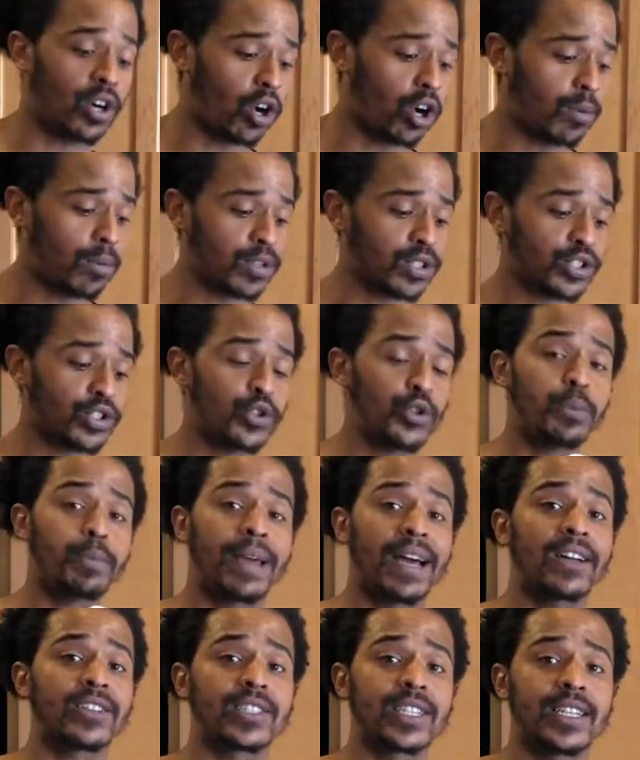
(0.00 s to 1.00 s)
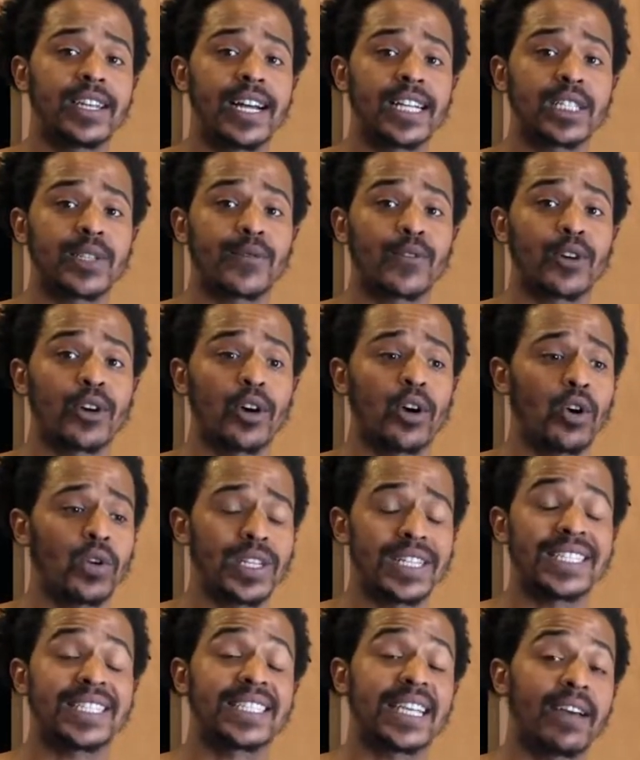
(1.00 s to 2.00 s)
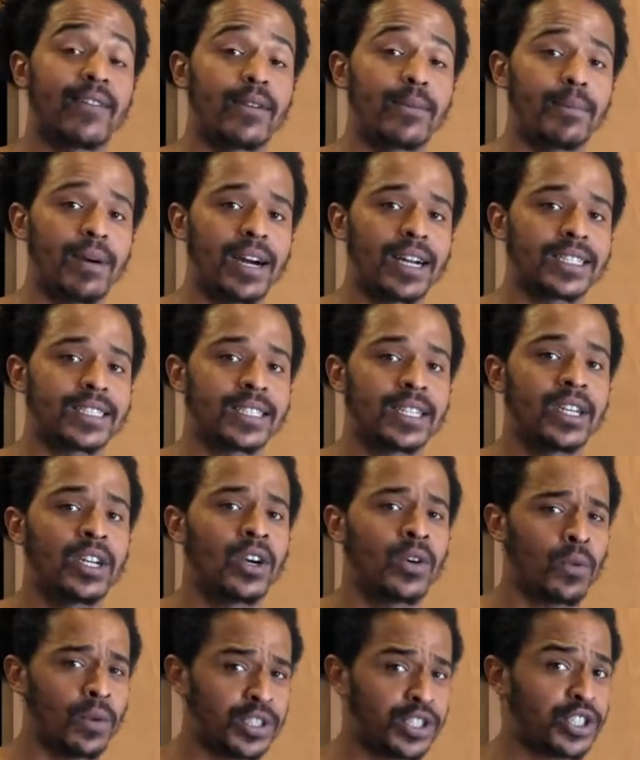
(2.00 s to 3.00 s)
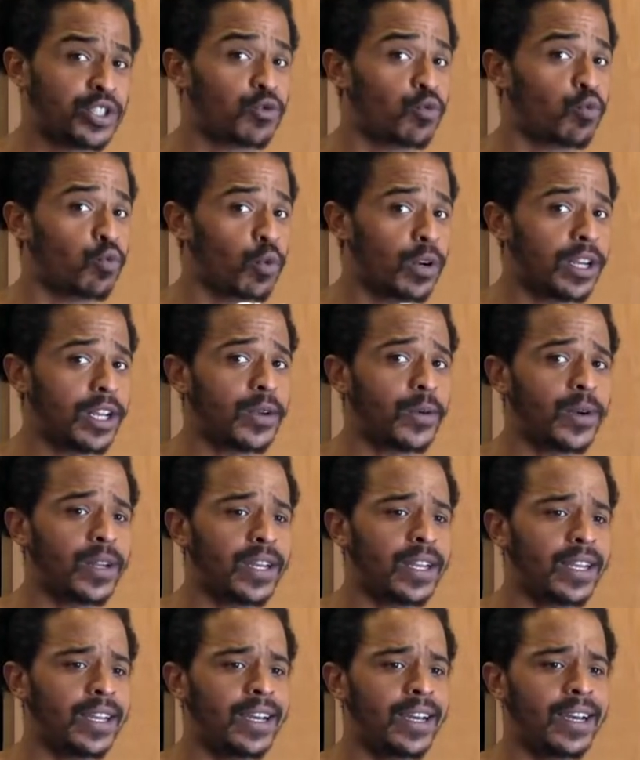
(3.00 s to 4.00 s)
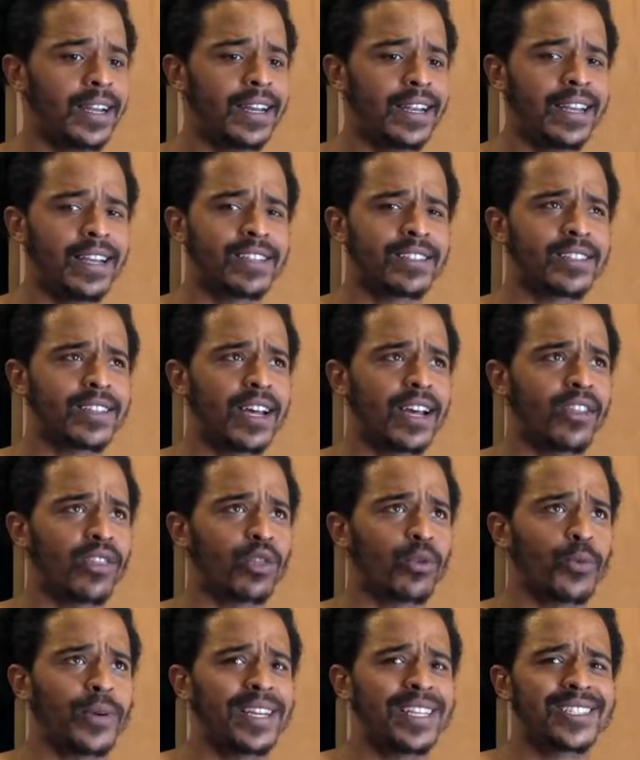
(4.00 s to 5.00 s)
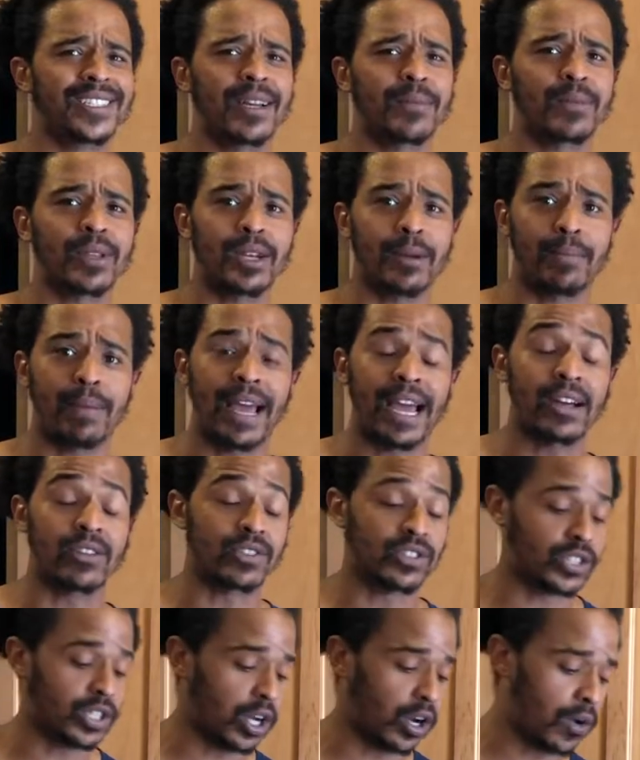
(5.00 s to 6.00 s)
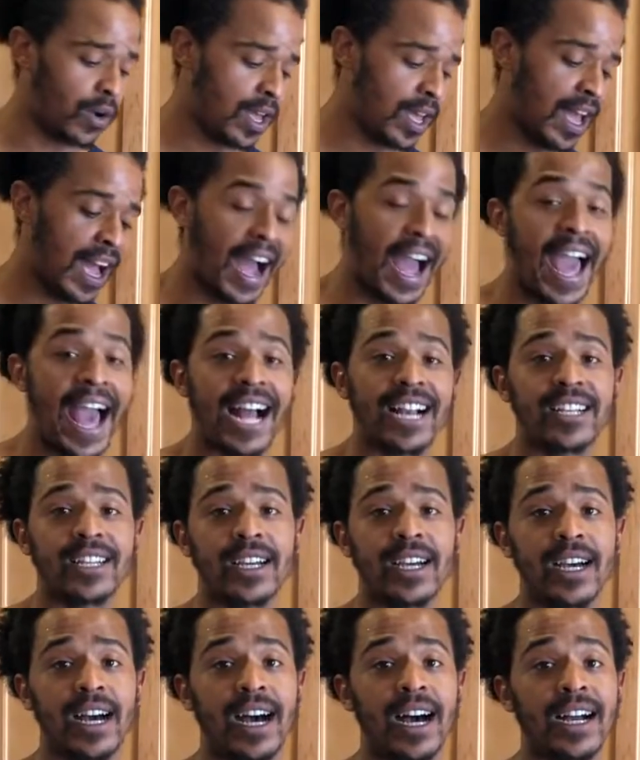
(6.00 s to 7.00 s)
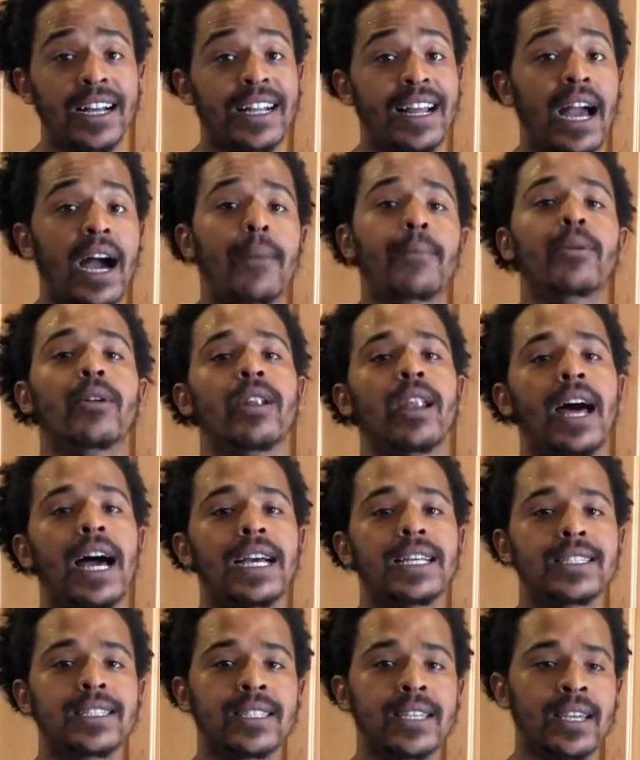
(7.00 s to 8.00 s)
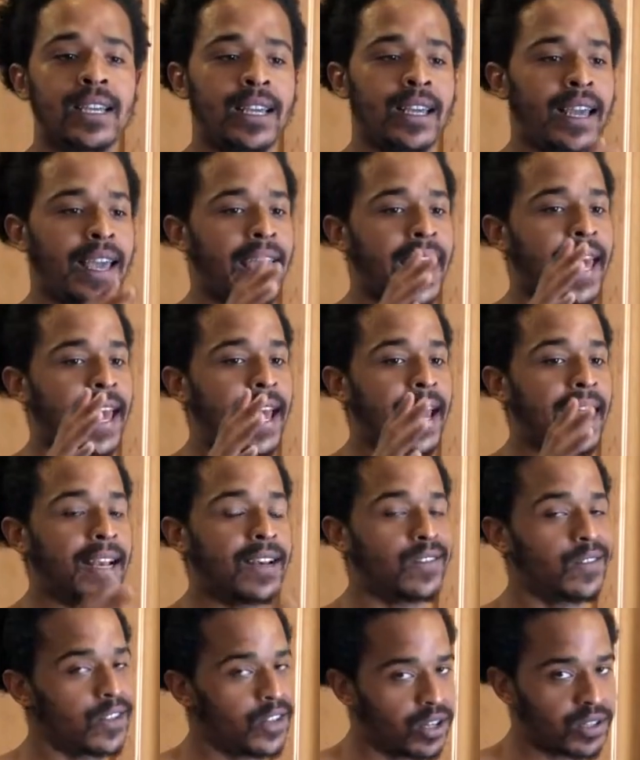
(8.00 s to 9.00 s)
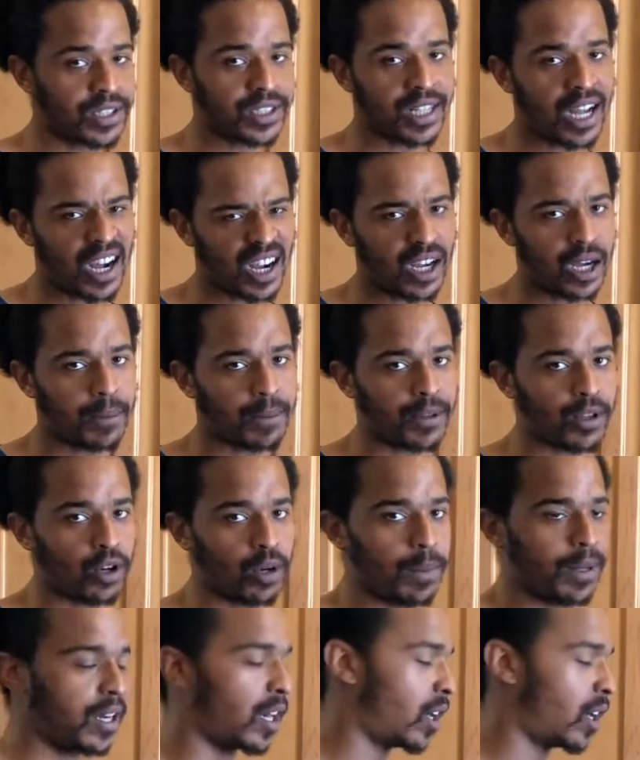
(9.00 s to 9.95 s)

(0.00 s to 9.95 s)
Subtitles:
almost 2 pounds of nuts for only $7, which is really, really good. It's 3 something a pound. So I had to capitalize and stock up a little bit